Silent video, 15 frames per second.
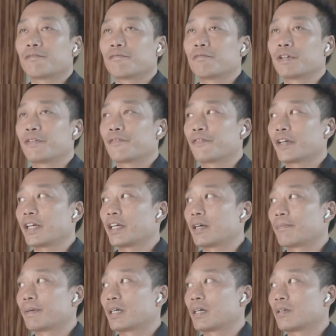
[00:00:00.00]
we think
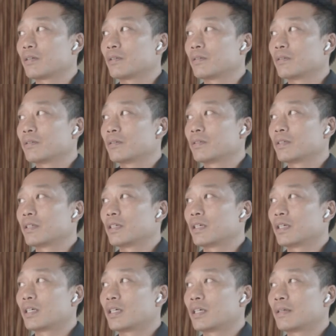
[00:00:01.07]
about
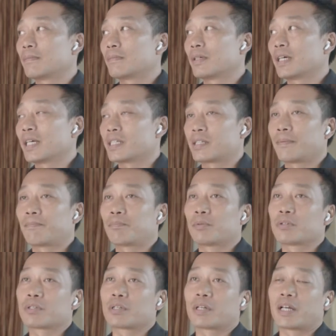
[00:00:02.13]
as a
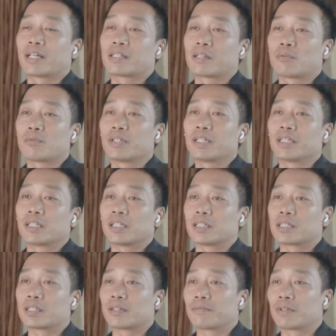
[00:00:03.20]
person, as a reader,
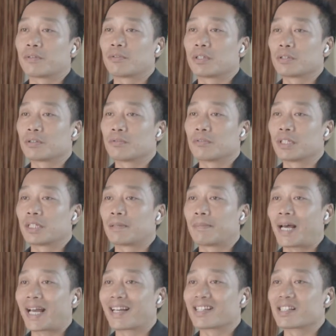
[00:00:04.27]
if we want to read a
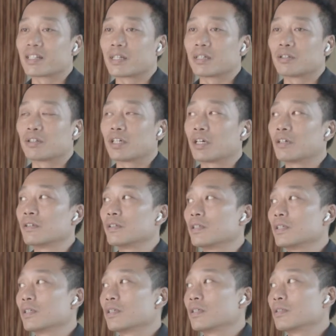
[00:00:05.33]
magazine,
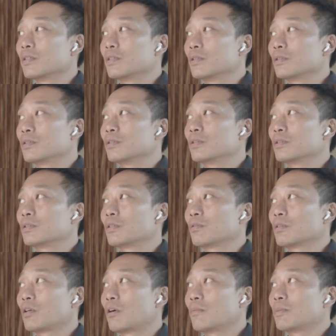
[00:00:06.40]
you don't
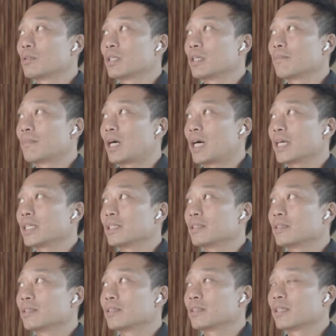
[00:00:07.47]
normally
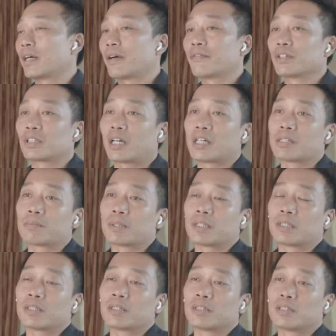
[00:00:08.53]
mind the
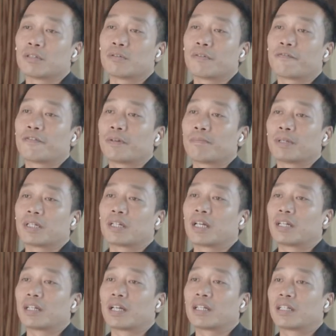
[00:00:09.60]
advertisement. You will flip it,
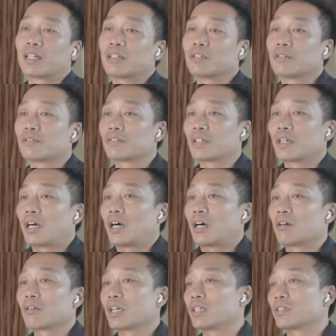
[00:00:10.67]
and then you think,
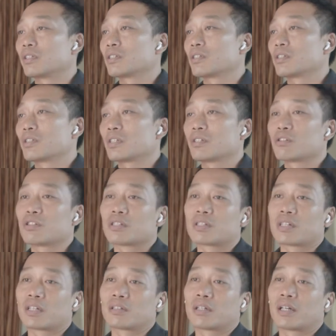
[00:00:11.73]
okay, this is
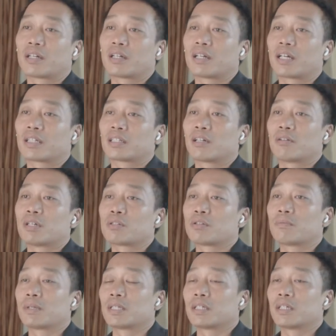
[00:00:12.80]
interesting. Yeah, like there are so
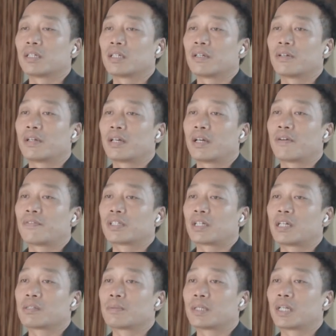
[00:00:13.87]
many
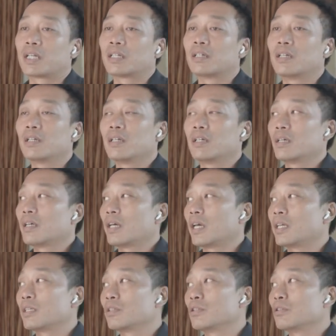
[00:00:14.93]
advertisements,
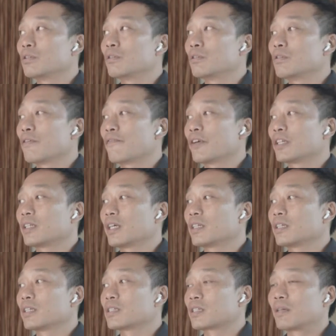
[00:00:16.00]
and you think that
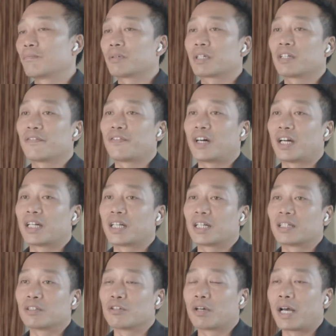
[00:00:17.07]
it's completely fine,
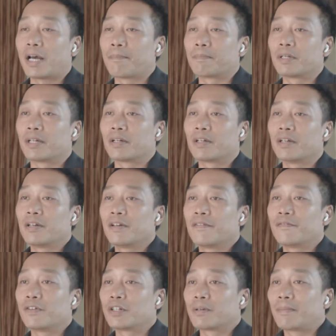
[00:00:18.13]
and you're happier
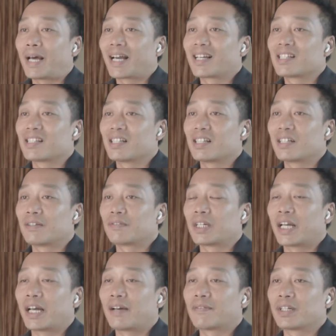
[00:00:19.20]
for the magazine if they
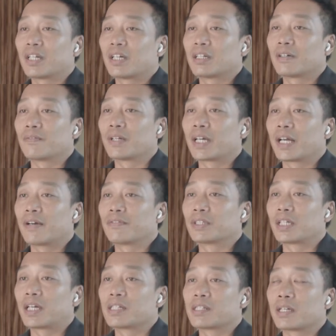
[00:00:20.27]
have a lot of like
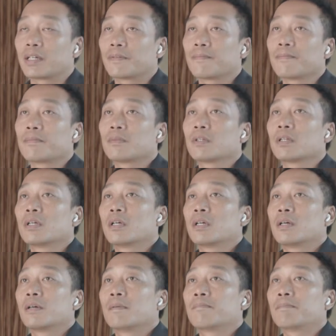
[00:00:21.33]
advertising.
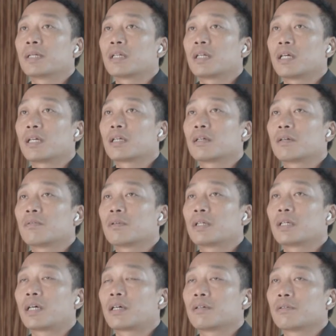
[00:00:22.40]
But like when
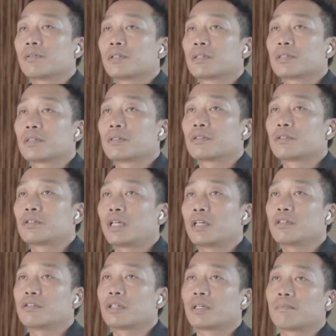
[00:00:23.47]
I was
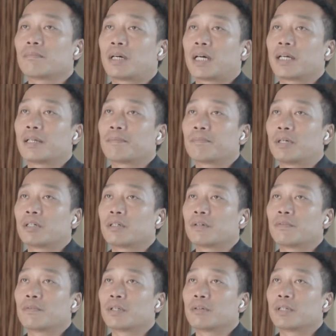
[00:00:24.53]
changing my point
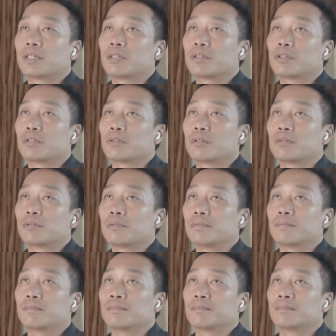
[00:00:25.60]
of view into
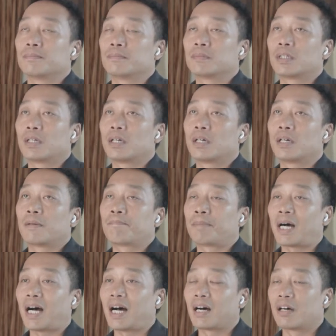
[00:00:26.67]

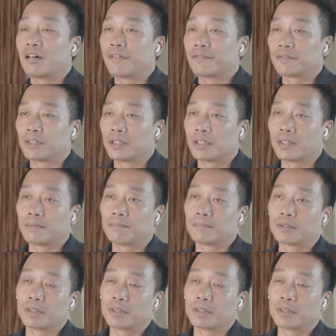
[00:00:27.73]
part of the